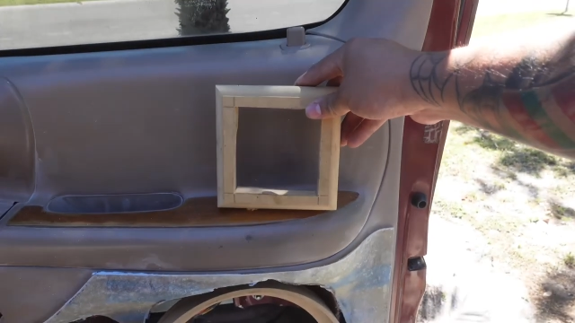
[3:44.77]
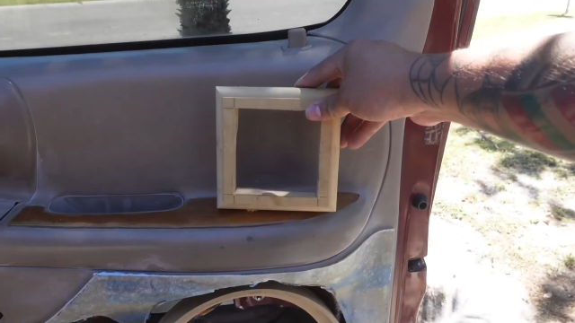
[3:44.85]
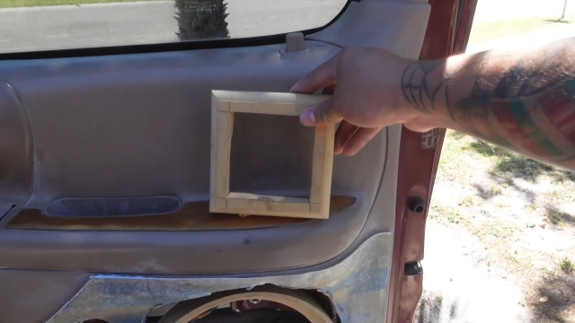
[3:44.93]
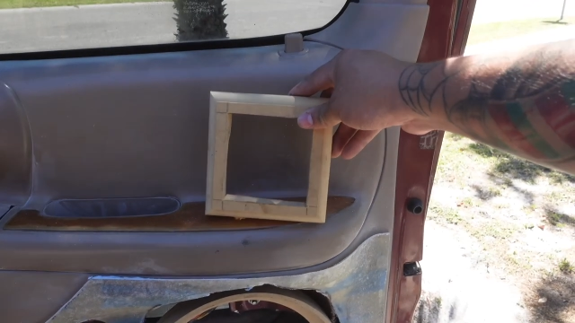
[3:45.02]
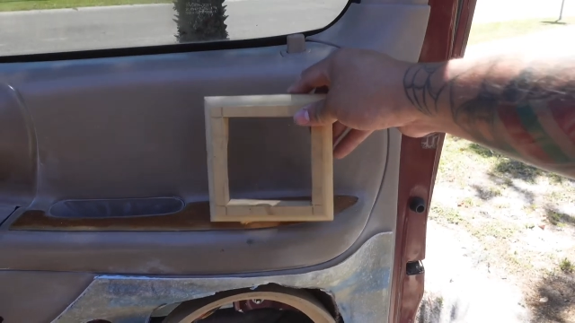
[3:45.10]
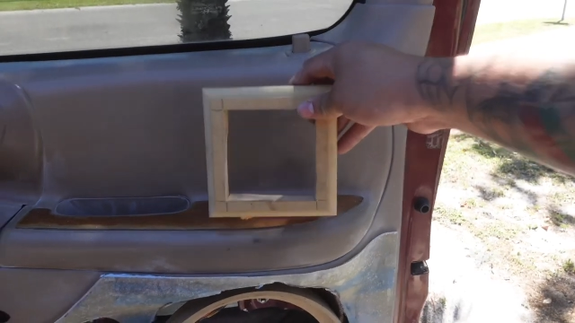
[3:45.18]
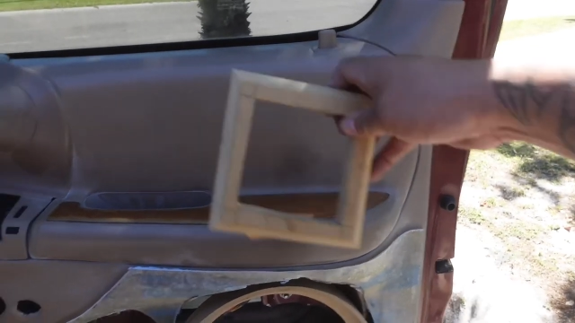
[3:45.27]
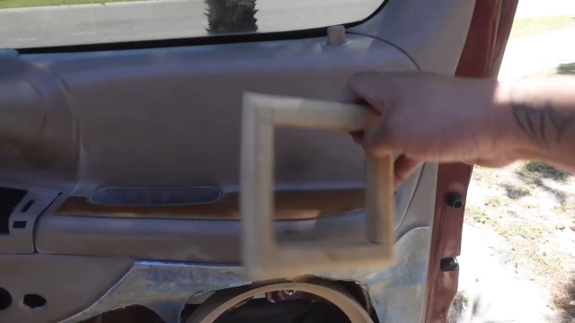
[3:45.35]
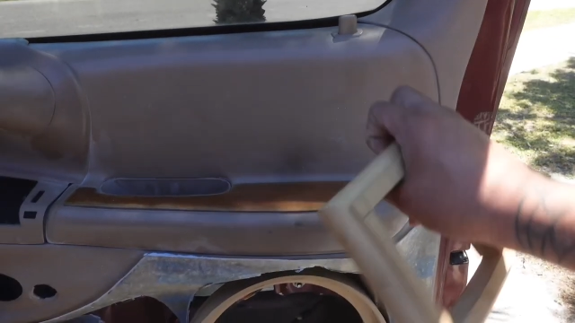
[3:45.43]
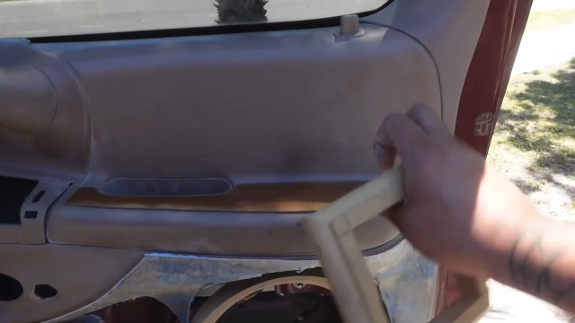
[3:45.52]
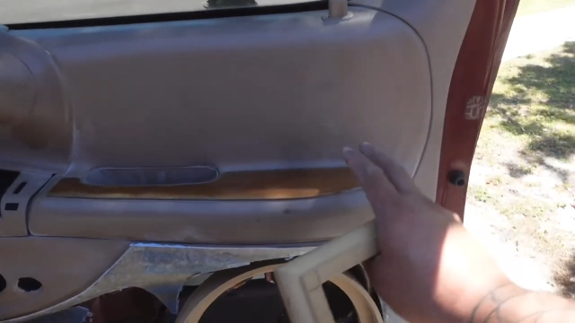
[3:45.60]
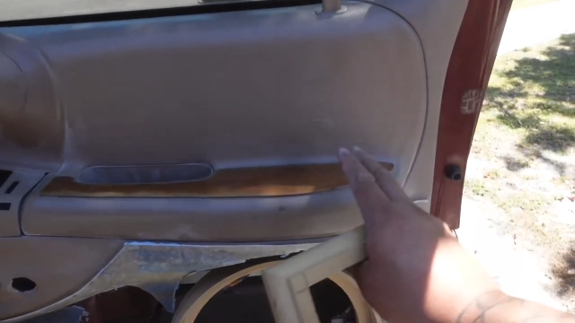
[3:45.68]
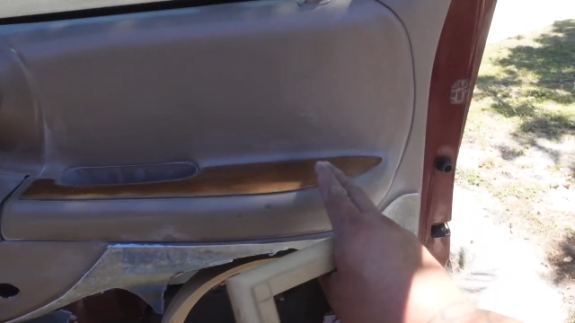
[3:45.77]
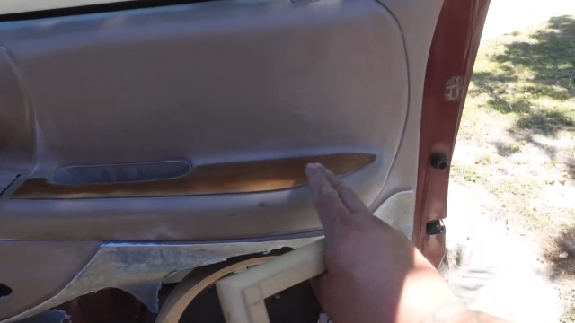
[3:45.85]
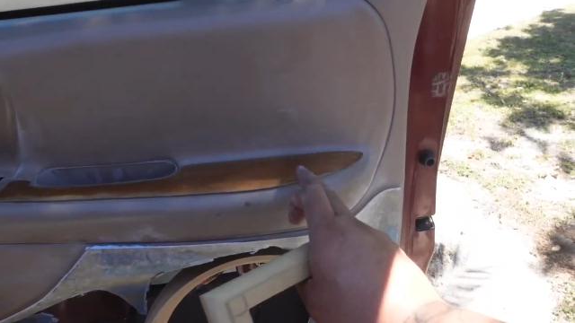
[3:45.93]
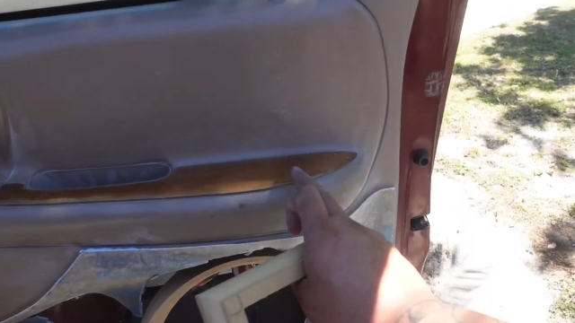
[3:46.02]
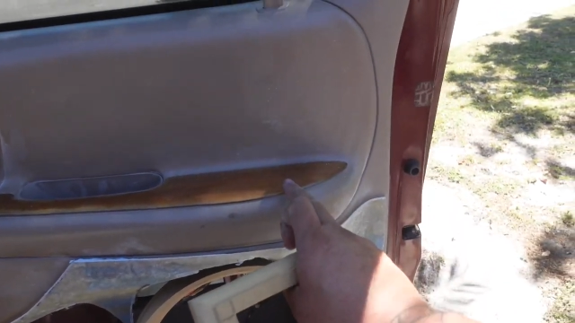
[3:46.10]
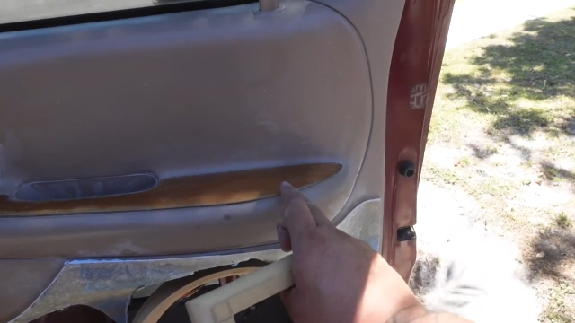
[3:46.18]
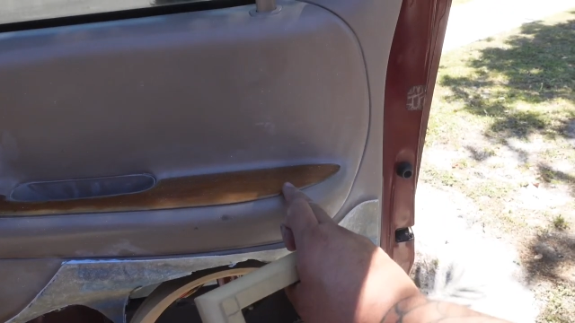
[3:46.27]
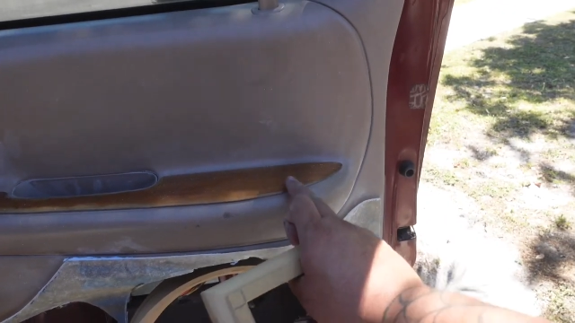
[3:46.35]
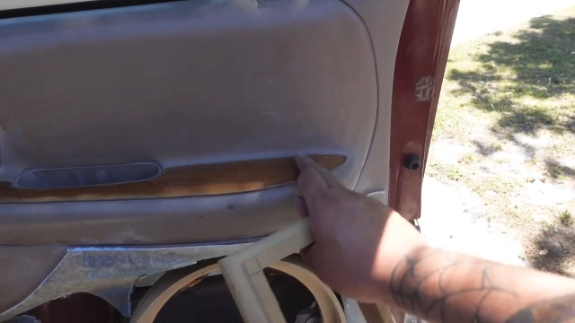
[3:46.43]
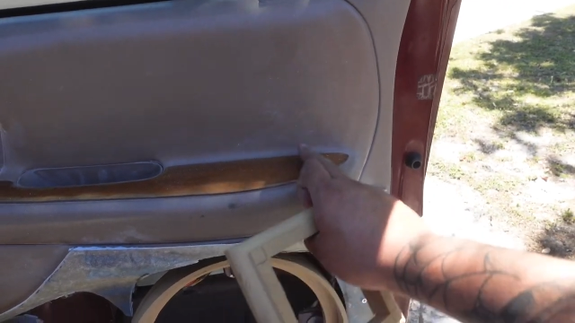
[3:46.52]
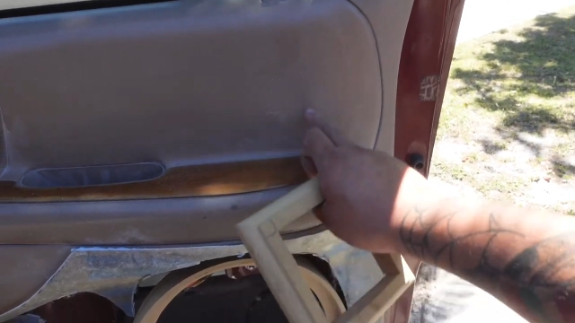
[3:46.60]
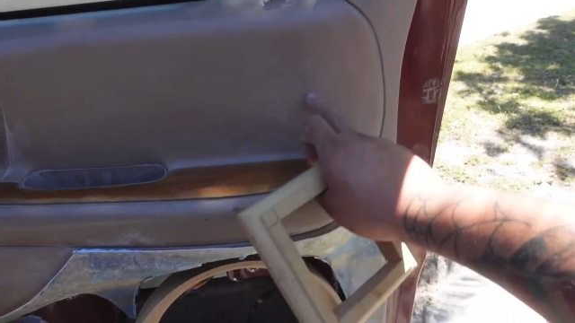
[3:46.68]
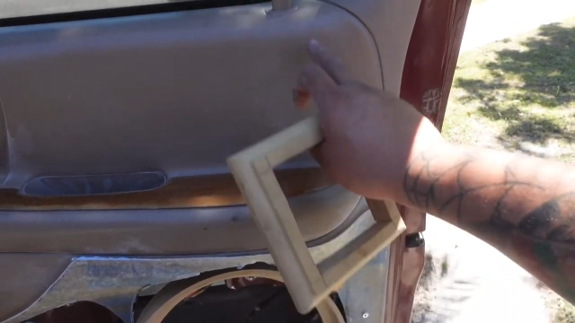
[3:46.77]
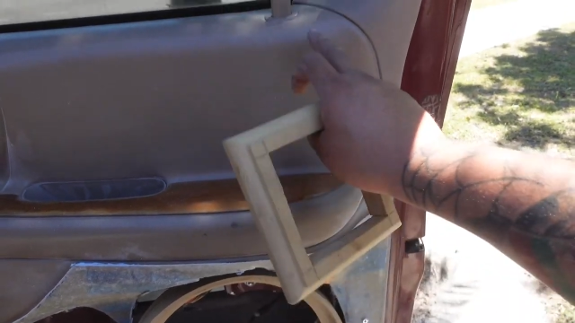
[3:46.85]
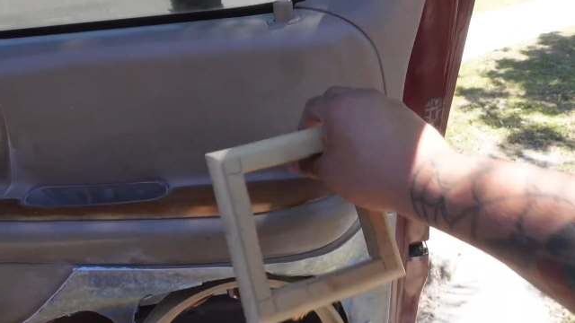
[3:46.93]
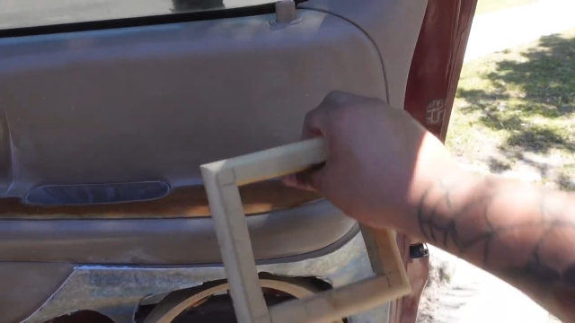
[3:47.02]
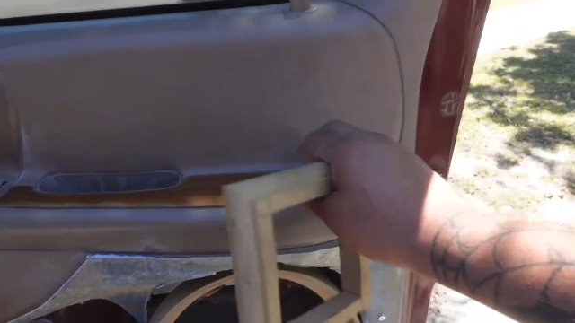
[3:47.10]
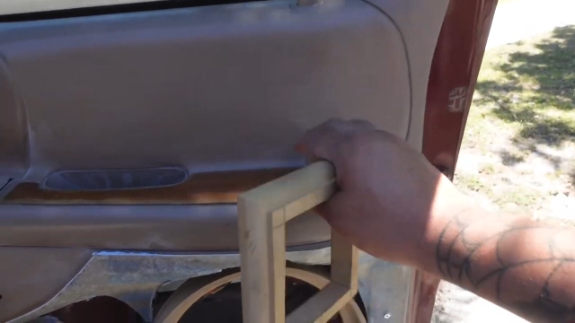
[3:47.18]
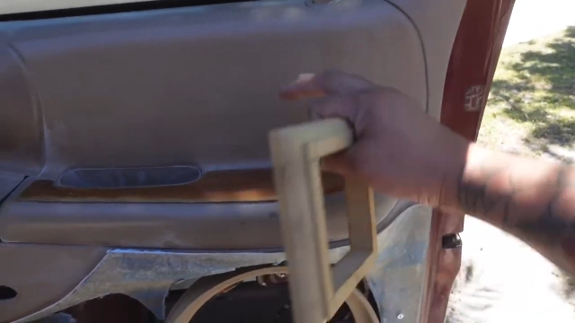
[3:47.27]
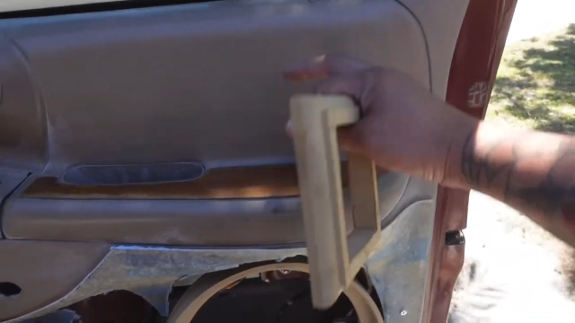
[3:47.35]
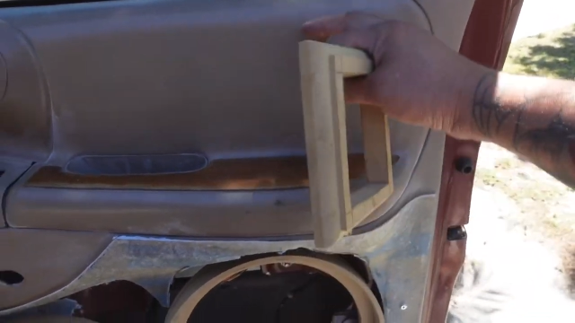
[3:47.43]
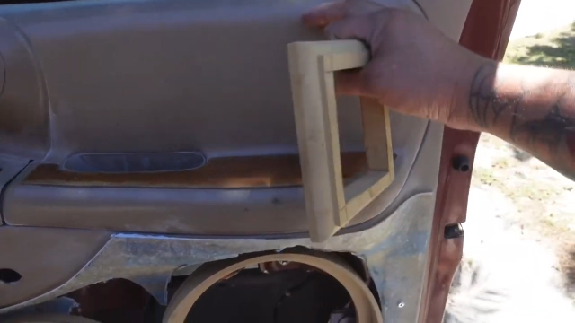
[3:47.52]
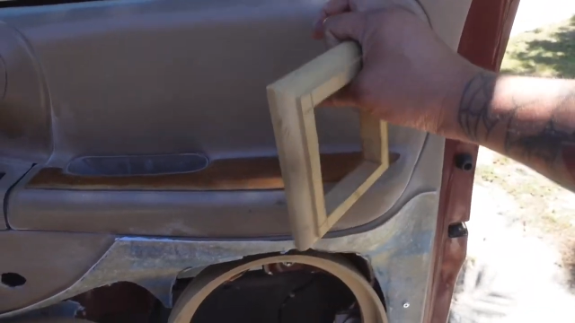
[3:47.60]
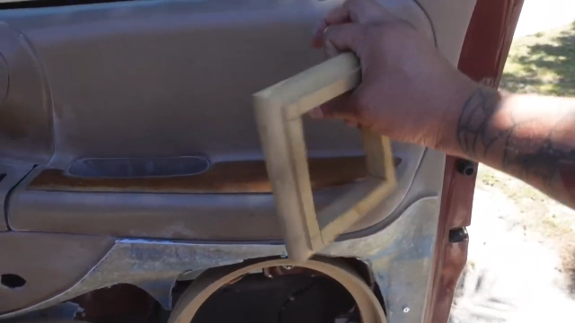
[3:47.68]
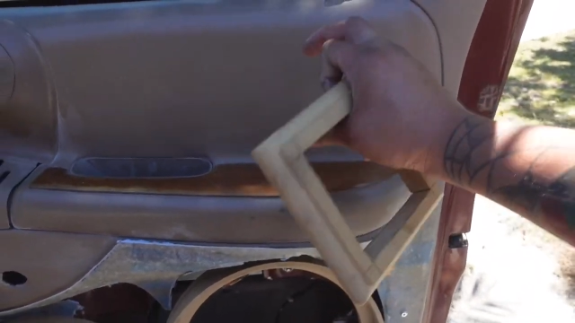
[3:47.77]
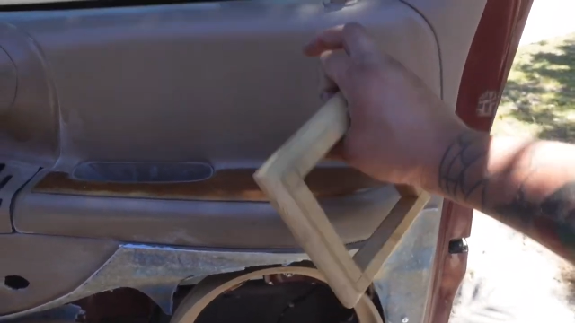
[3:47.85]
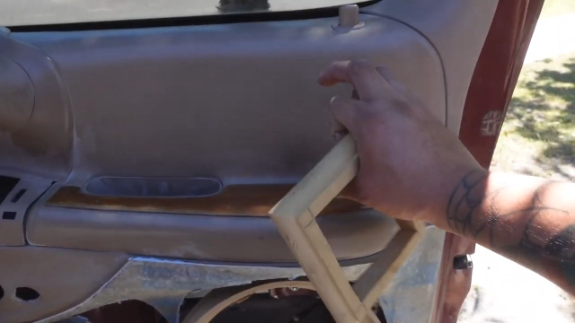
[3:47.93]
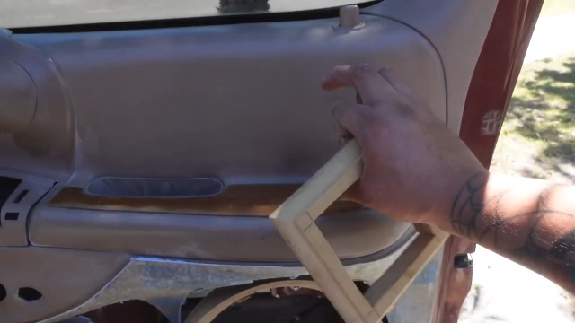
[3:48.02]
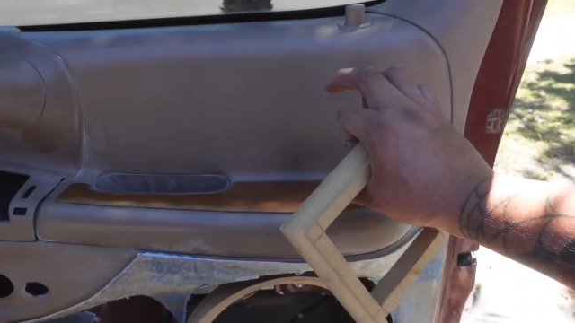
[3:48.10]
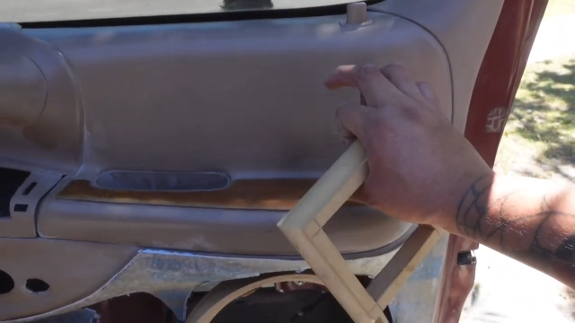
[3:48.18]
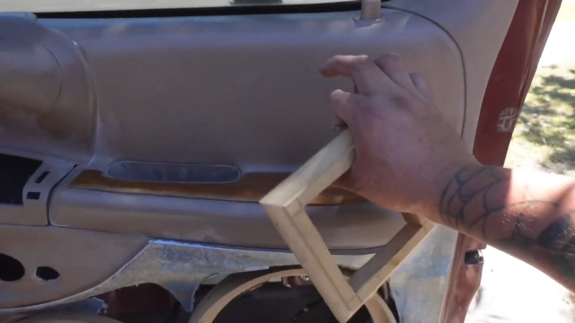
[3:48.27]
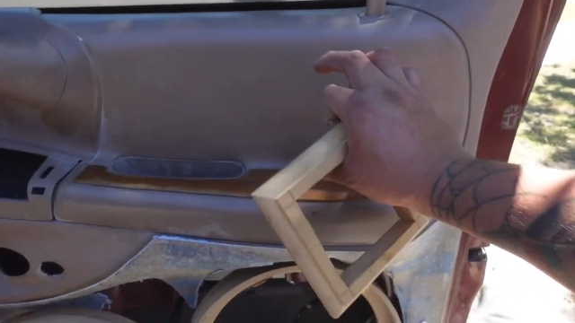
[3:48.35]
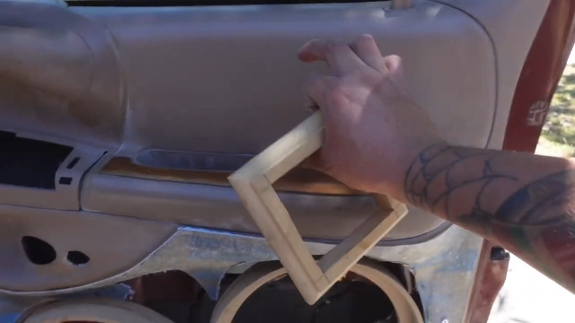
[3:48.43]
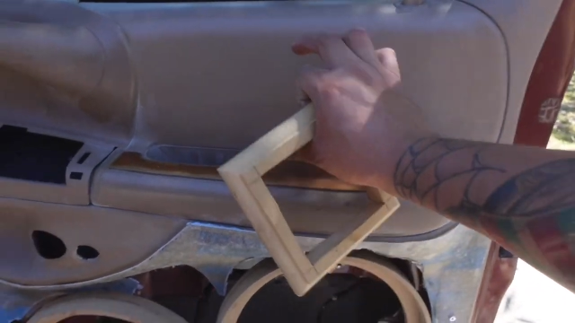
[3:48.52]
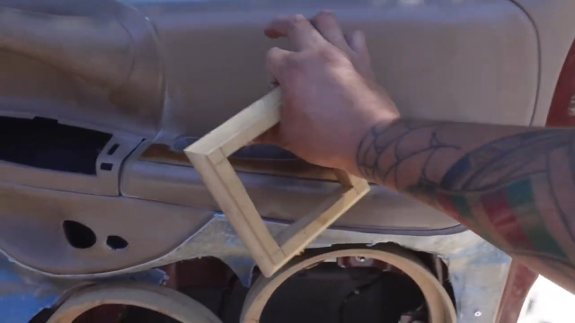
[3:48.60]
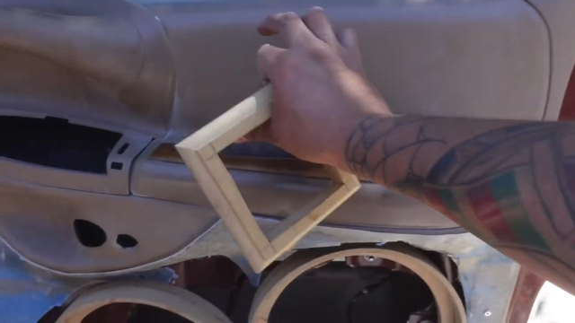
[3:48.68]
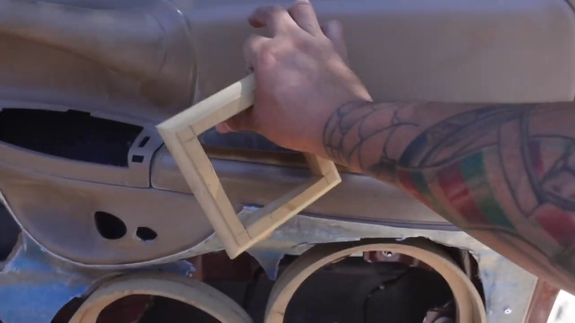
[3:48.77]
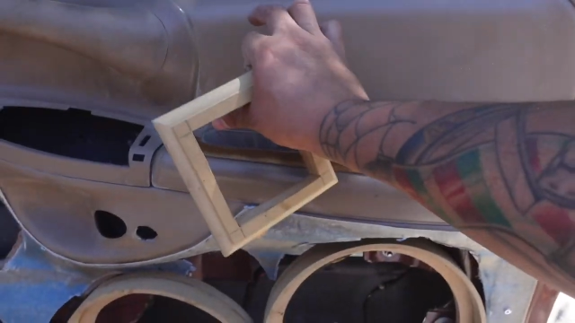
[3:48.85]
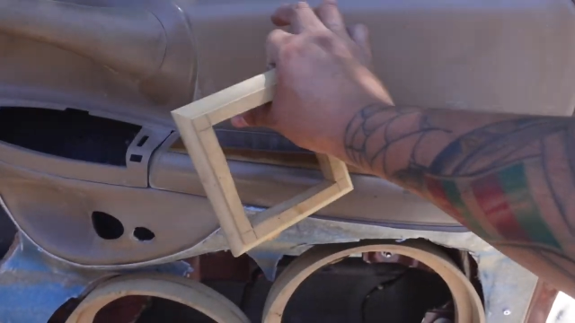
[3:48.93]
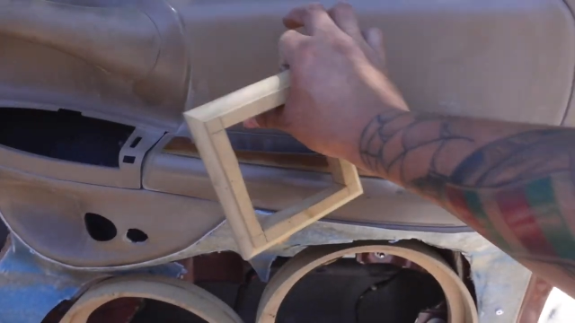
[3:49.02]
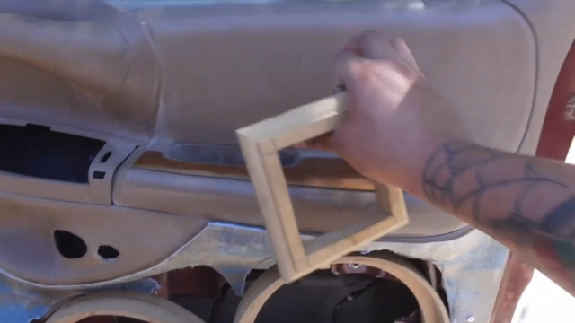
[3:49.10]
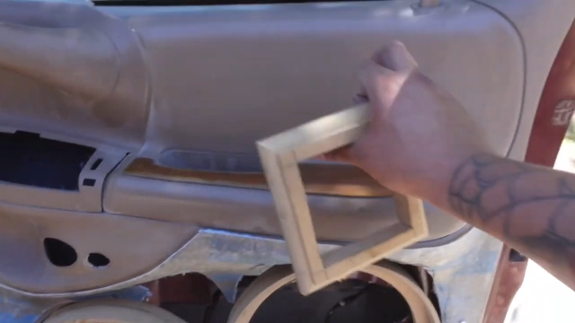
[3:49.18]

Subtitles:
No face is visible, so there are no lips to read.